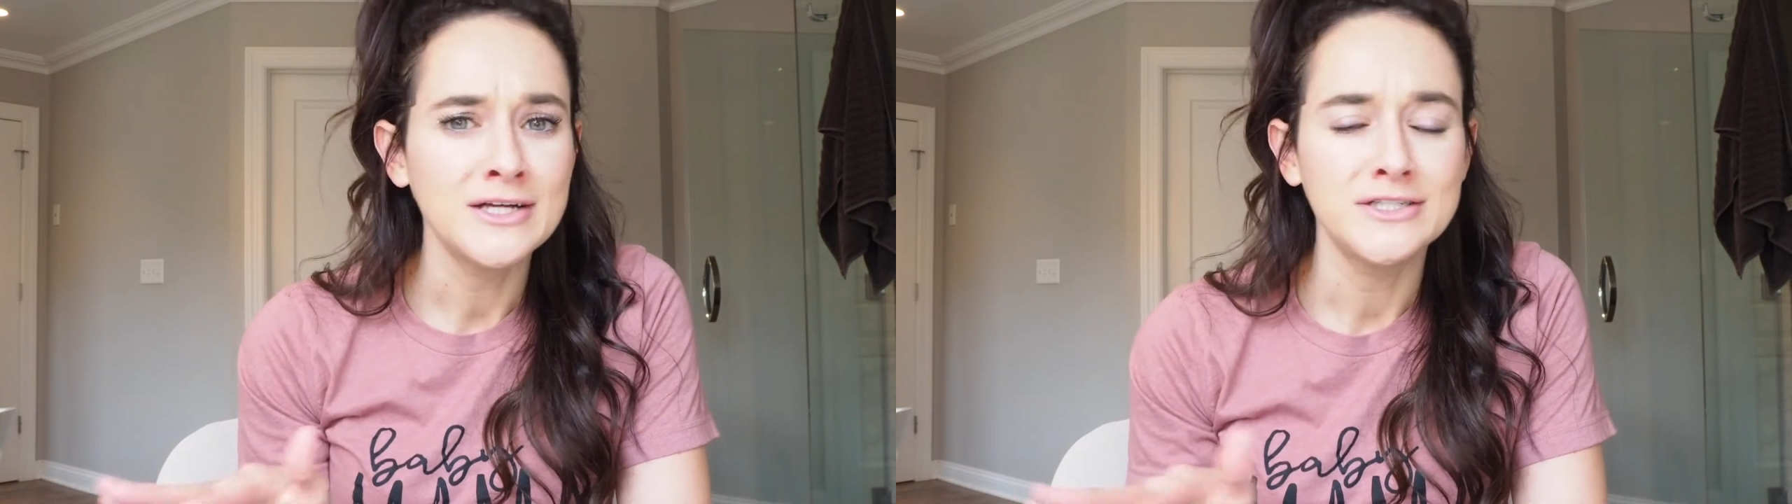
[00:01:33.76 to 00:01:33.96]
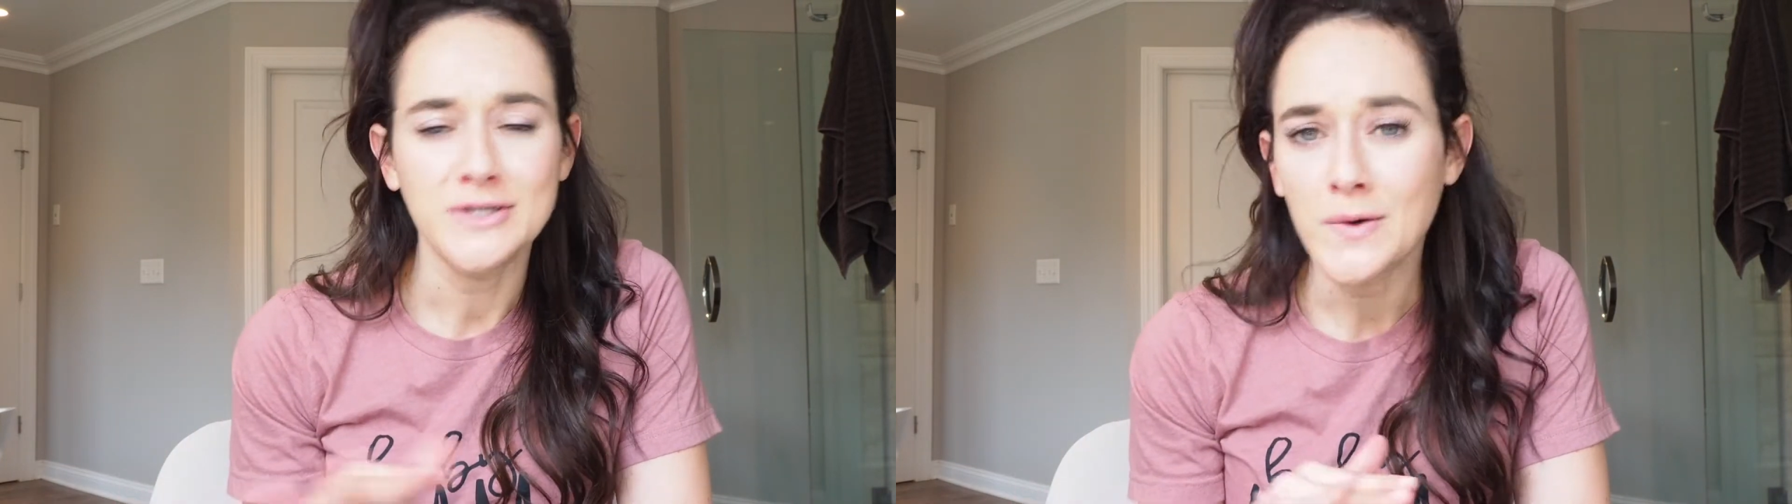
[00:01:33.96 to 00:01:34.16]

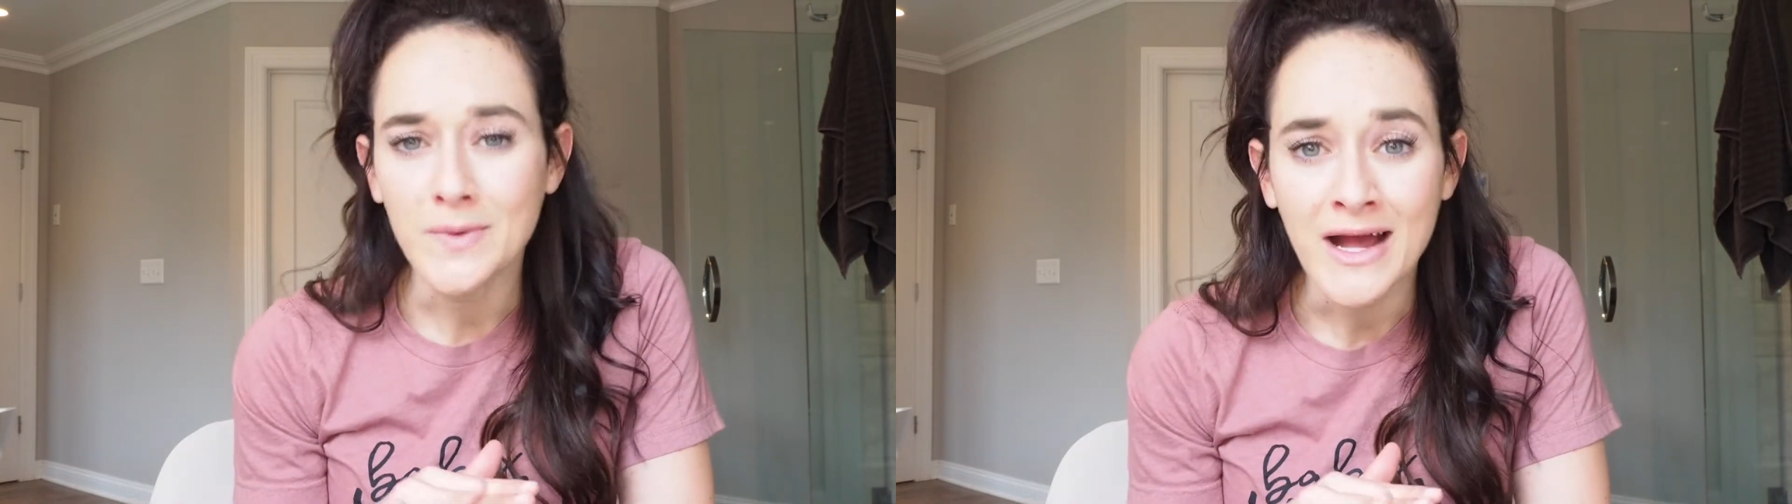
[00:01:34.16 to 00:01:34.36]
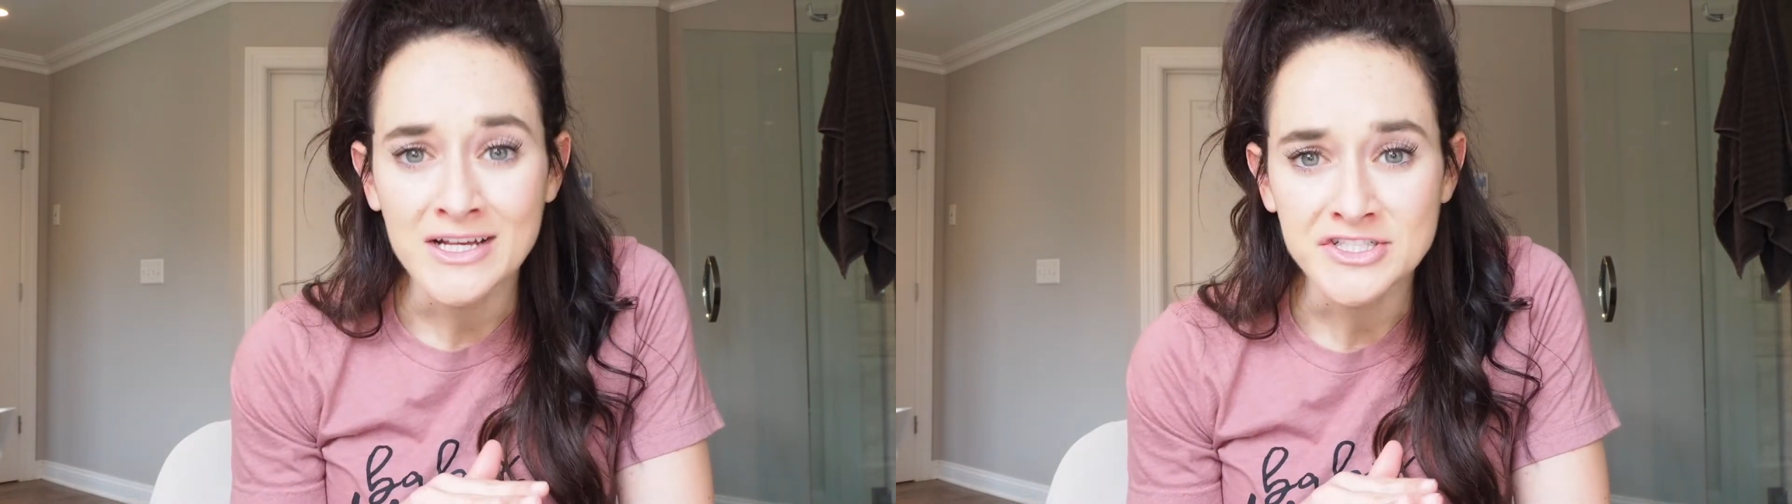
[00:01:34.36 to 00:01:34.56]
don't
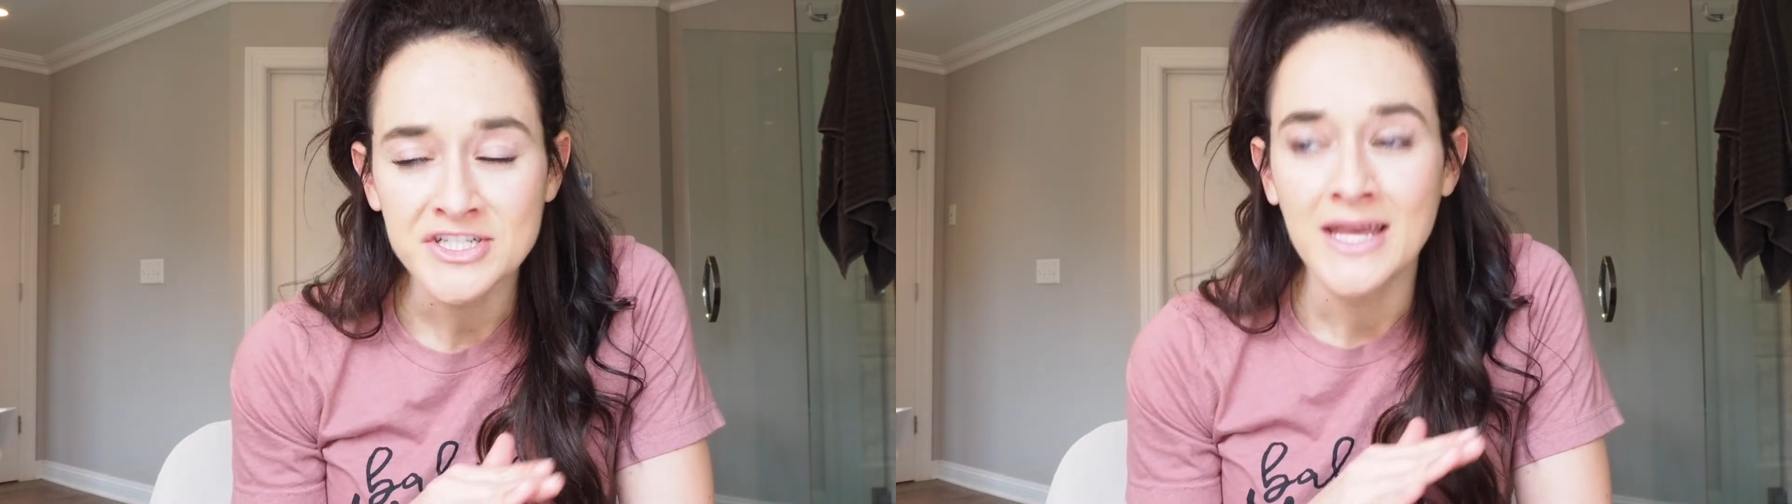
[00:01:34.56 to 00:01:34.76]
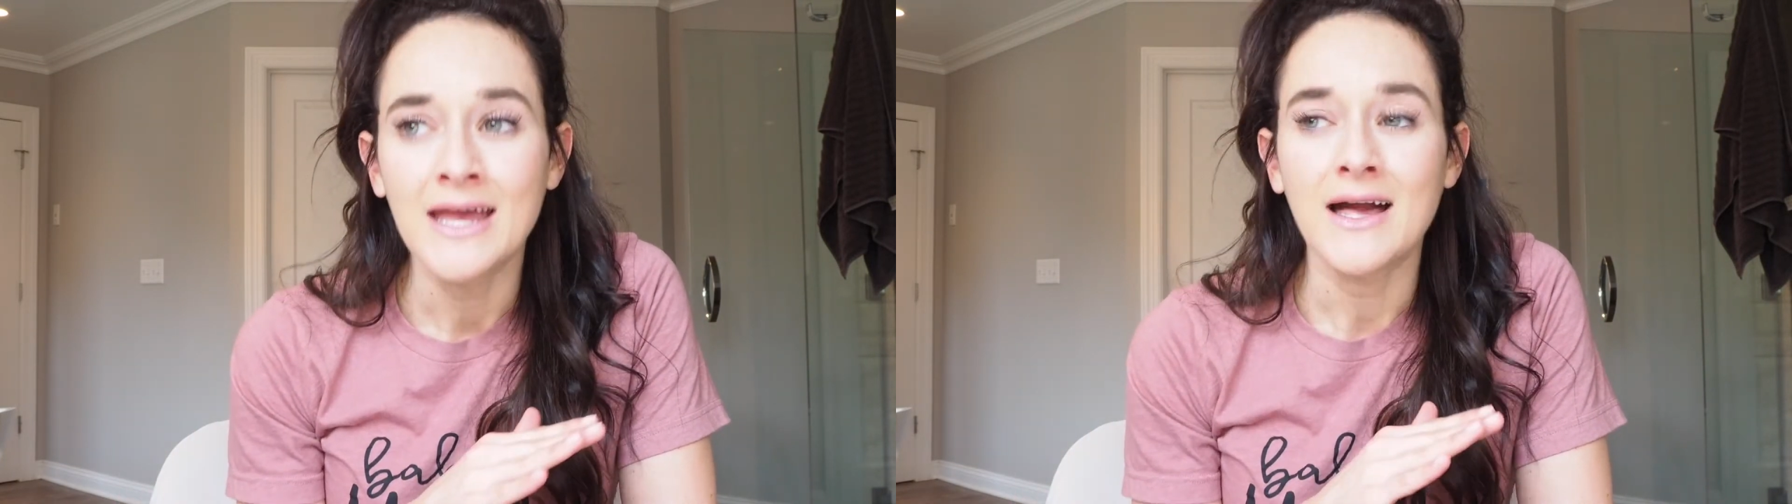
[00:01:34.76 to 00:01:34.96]
rush,
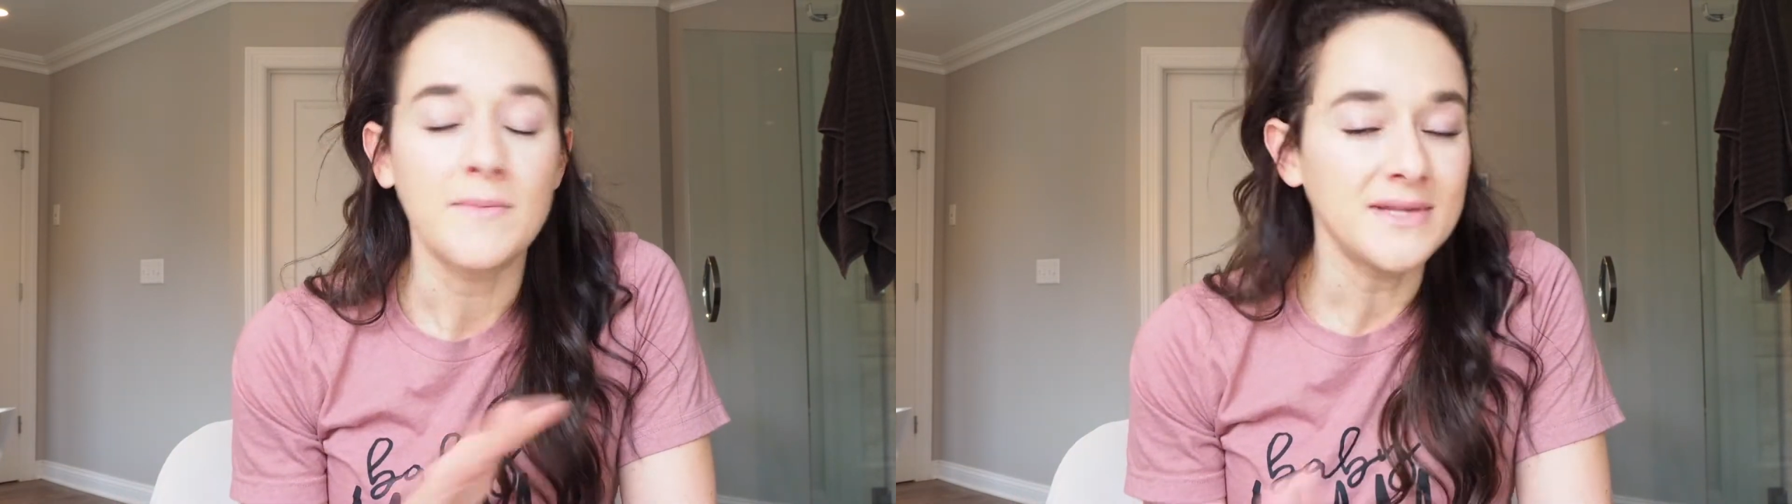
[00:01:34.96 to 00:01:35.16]
come